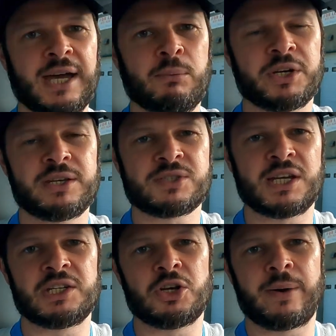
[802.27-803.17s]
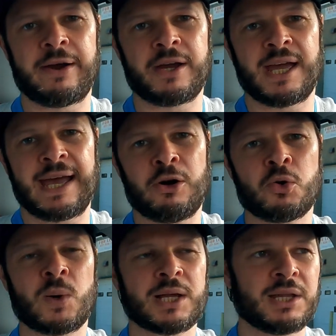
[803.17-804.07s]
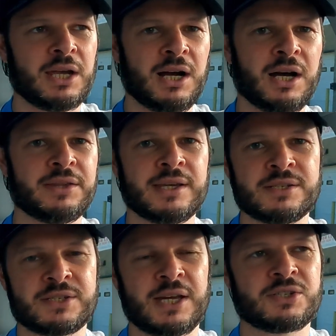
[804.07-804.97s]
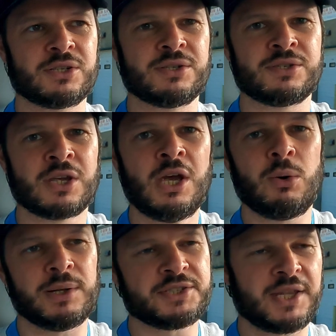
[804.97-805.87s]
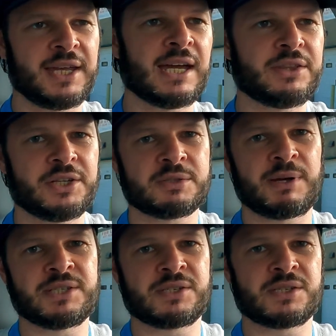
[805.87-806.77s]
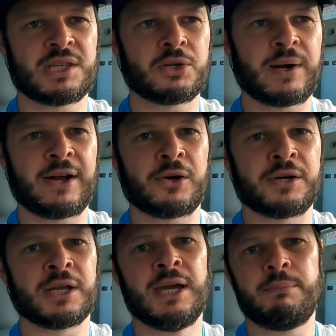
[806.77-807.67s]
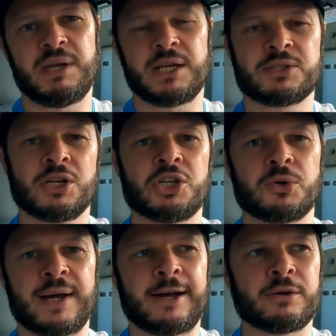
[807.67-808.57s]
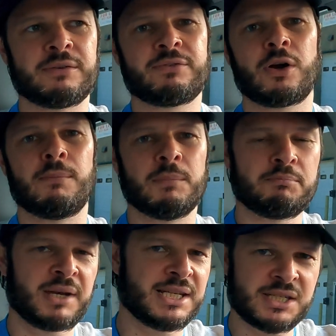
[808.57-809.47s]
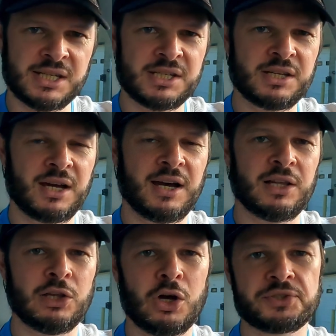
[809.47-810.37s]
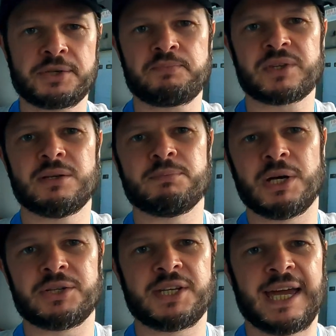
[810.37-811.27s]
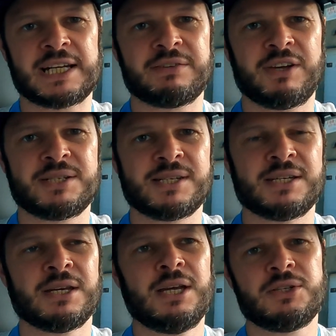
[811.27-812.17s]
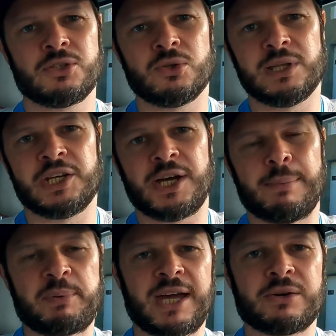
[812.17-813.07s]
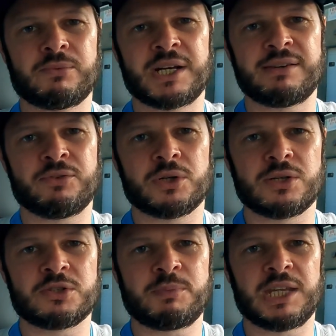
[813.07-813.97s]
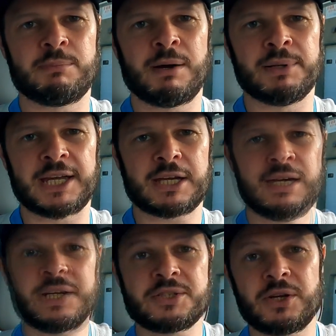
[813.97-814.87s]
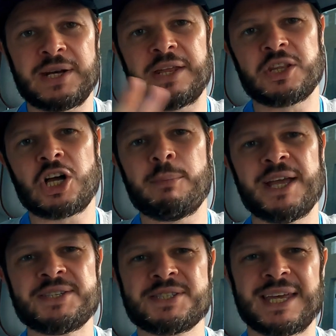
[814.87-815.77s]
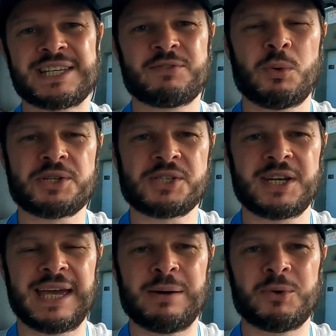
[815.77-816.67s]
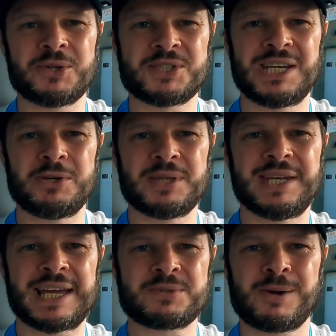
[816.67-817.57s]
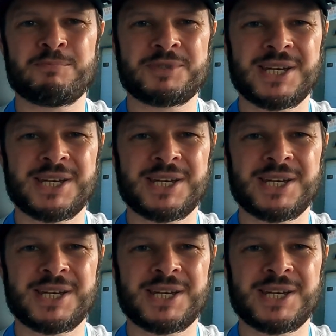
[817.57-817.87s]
uh, what are you seeing in your area? How quickly are these stations, once they get the dispensers in the ground, being turned around from painted uh, lot but deactivated to lit up and ready for use by the public? Let us know down in the comments. Thanks for watching, and we'll see you in the next one.